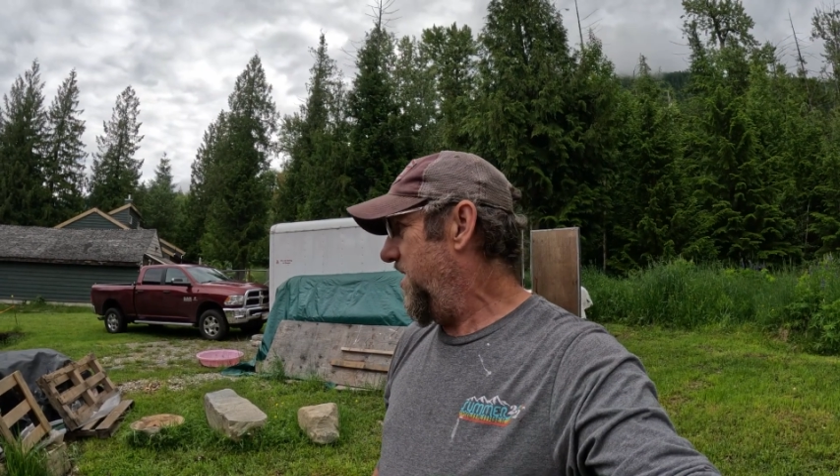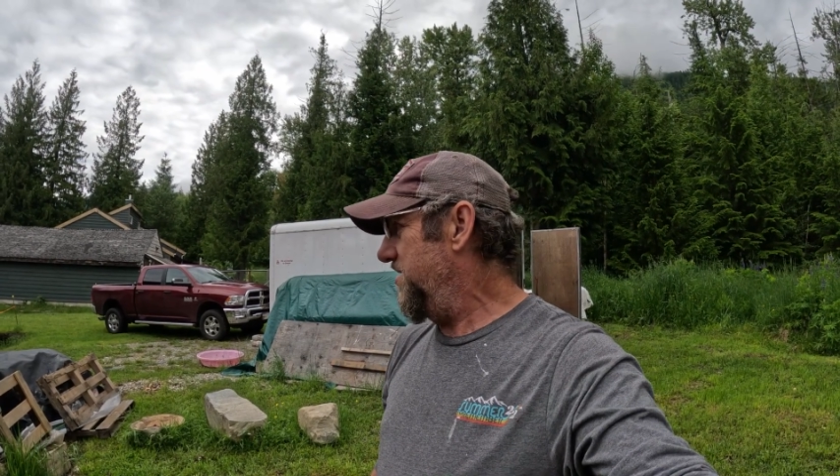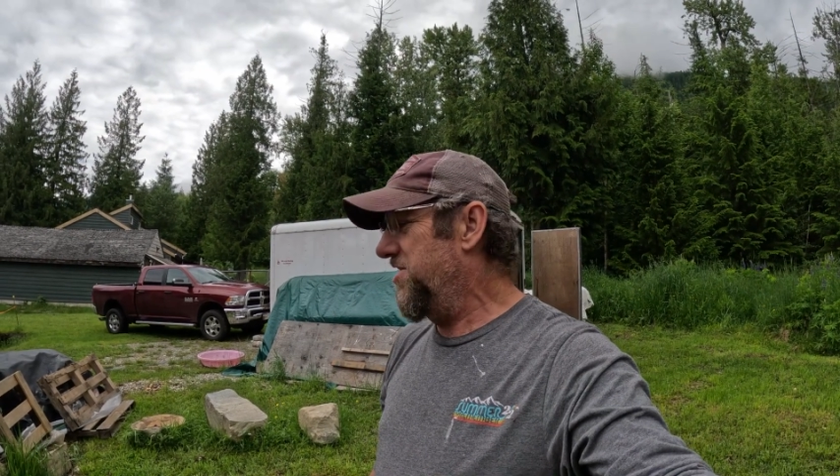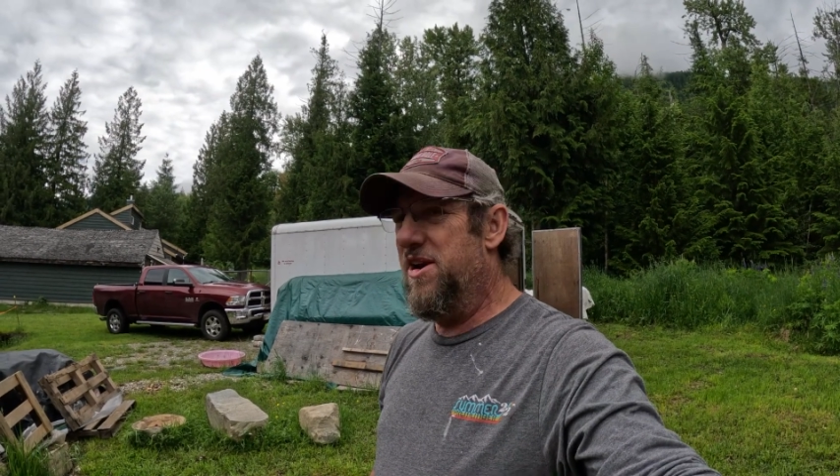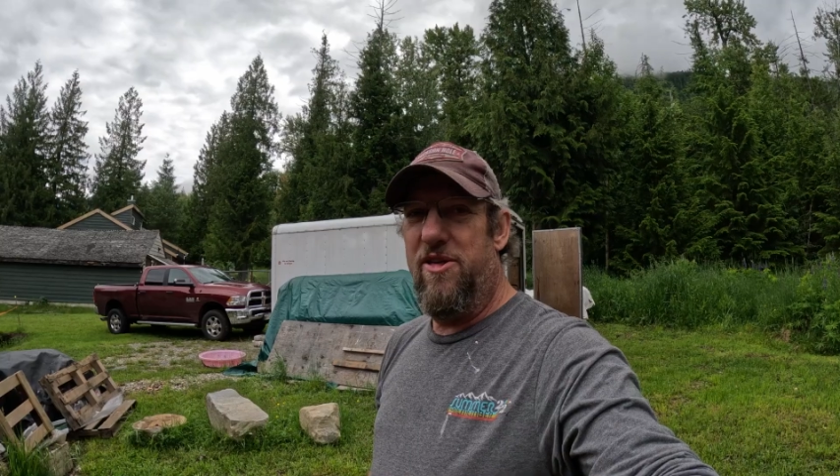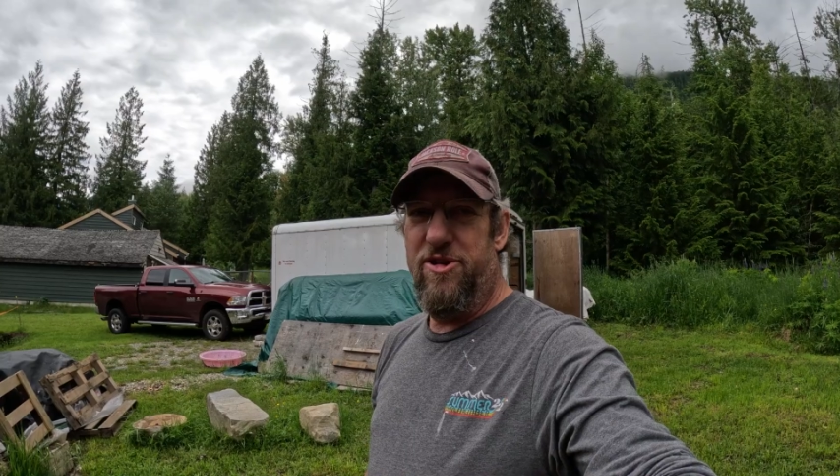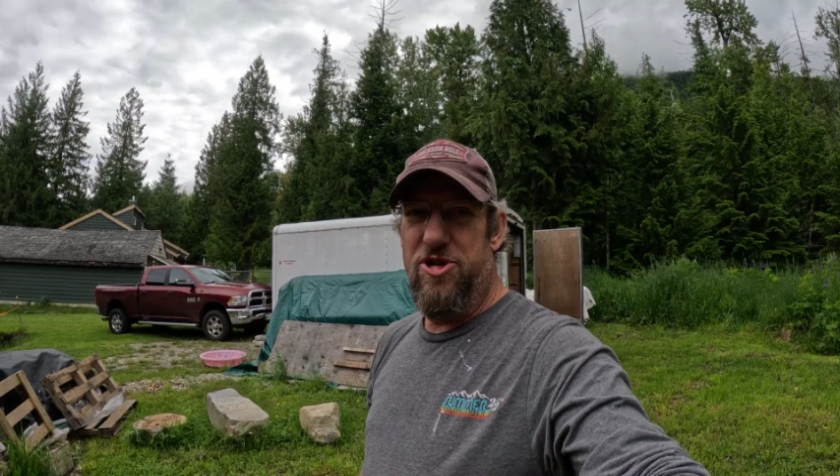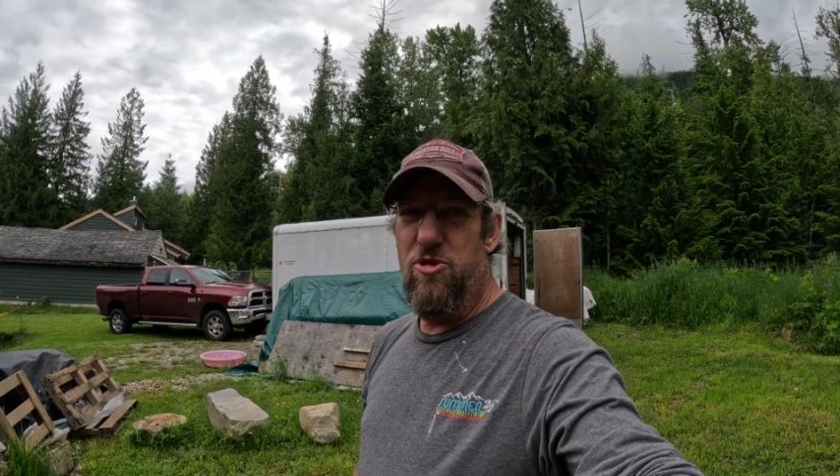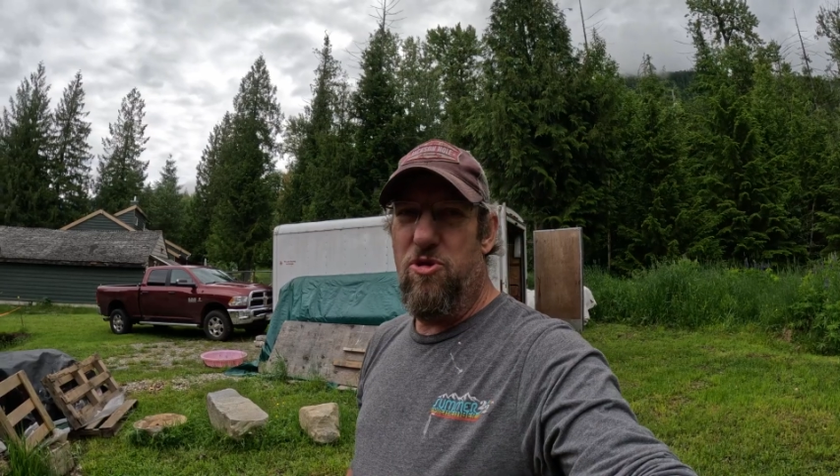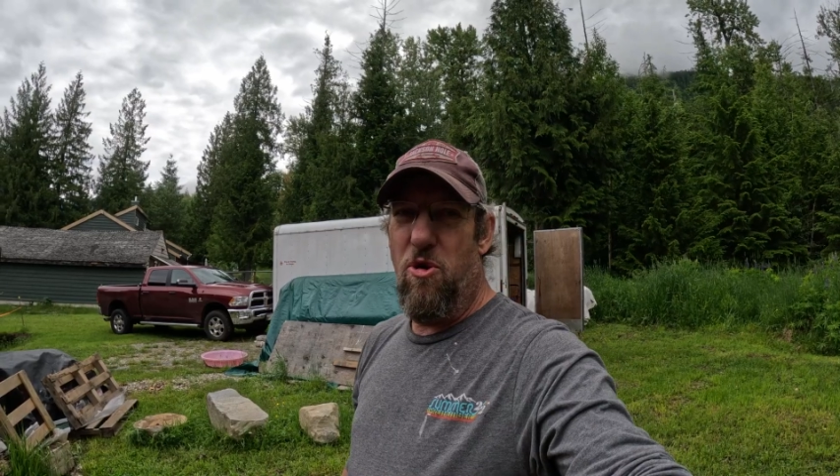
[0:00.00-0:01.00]
I'd say another
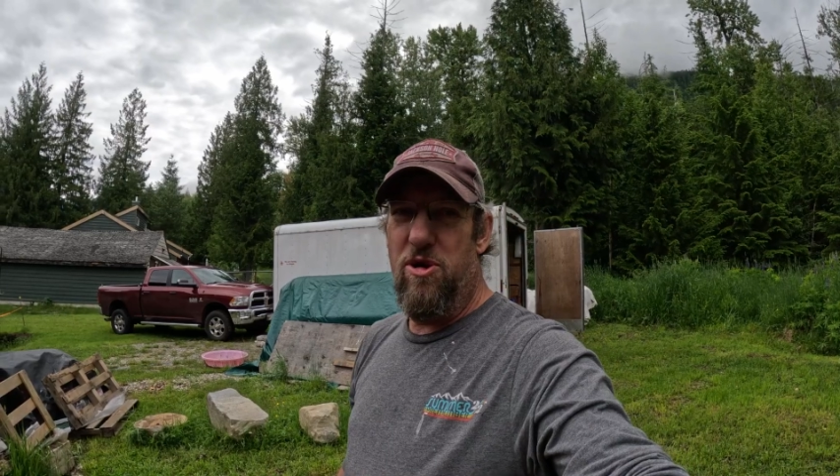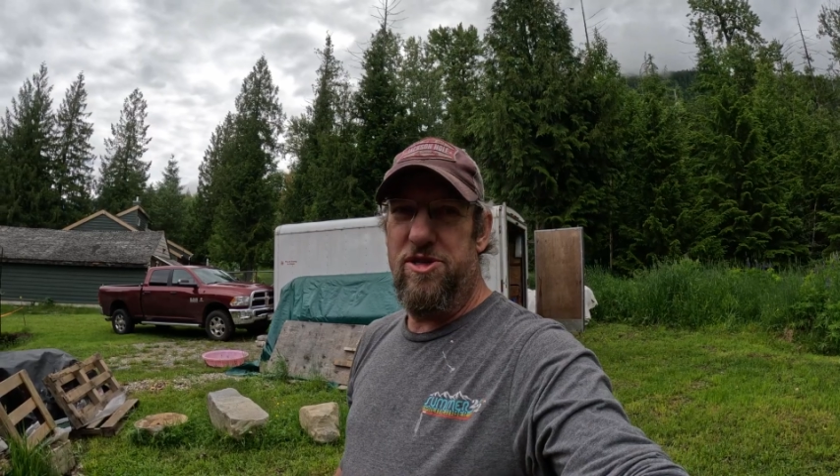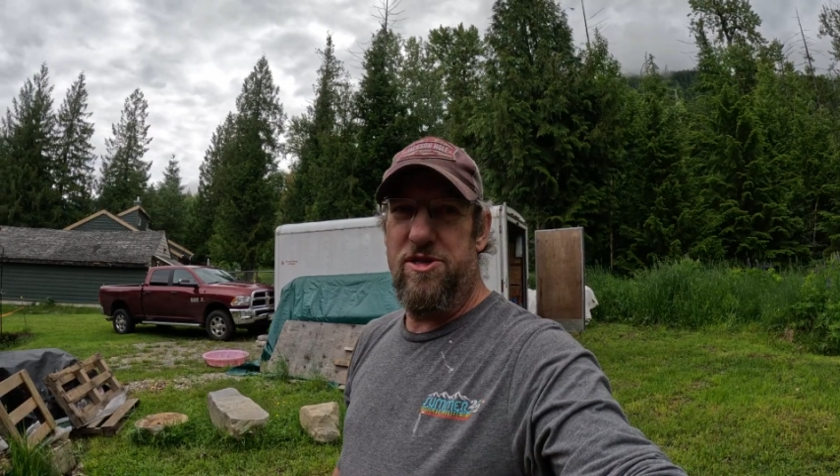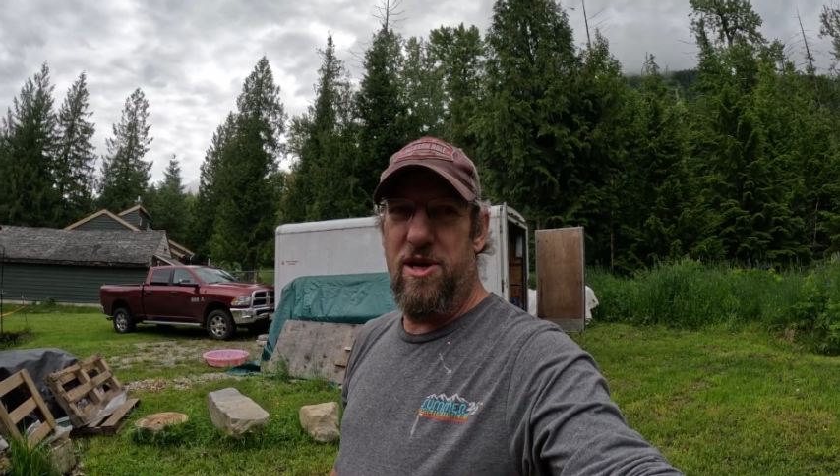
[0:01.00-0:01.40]
2 cords